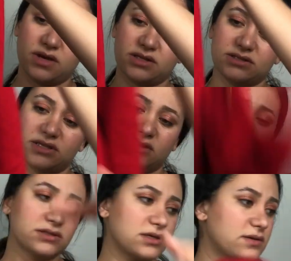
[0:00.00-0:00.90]
and send
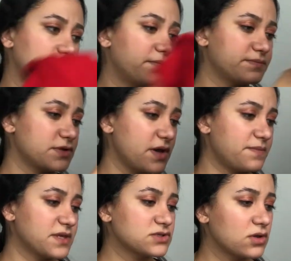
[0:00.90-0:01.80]
it. So yeah,
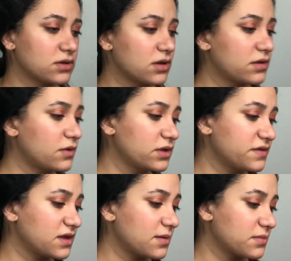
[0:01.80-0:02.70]
that's all. The only
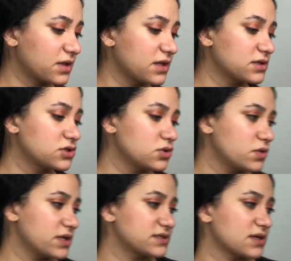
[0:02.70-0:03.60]
thing I'm gonna do
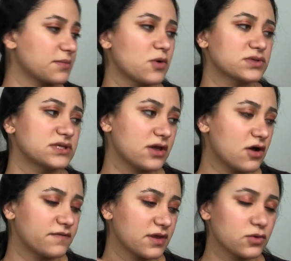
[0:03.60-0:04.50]
is I'm going to take
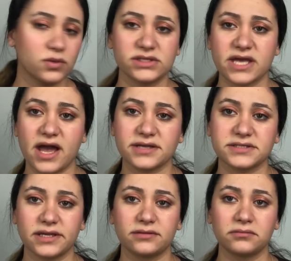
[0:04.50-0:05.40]
off the Goodwill tags
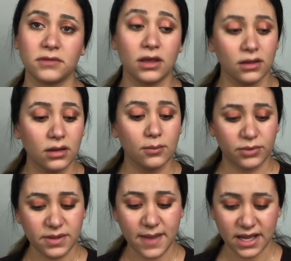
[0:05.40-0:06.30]
and put
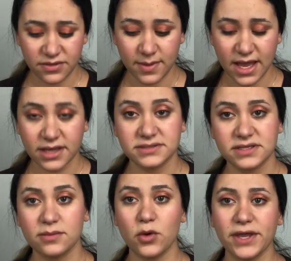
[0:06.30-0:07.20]
them back in the bag and send
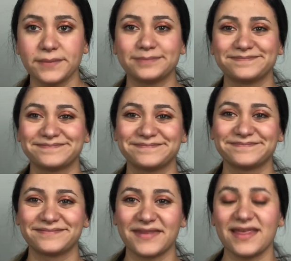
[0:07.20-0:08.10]
them away.
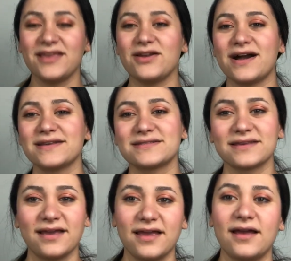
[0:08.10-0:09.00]
Thank you guys.
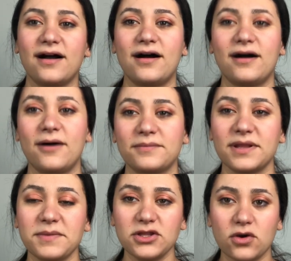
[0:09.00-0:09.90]
Let
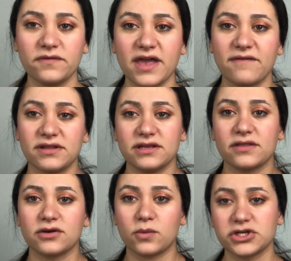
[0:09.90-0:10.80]
me know if you have any
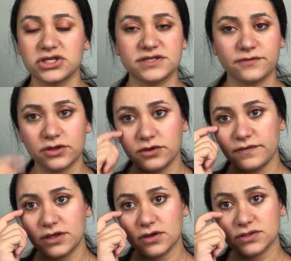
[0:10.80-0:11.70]
other questions for new
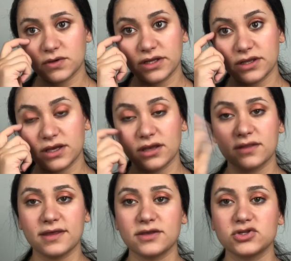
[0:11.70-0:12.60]
videos or anything.
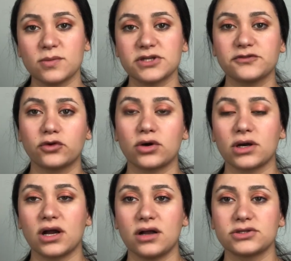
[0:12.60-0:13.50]
Thank you so much
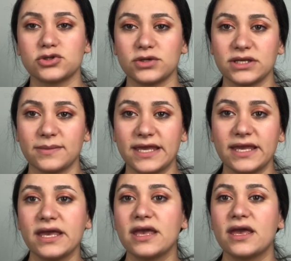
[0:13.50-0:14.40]
for joining me,
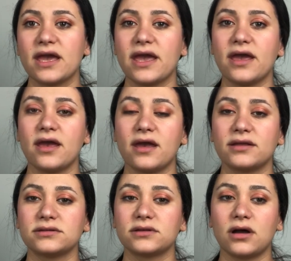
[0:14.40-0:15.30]
and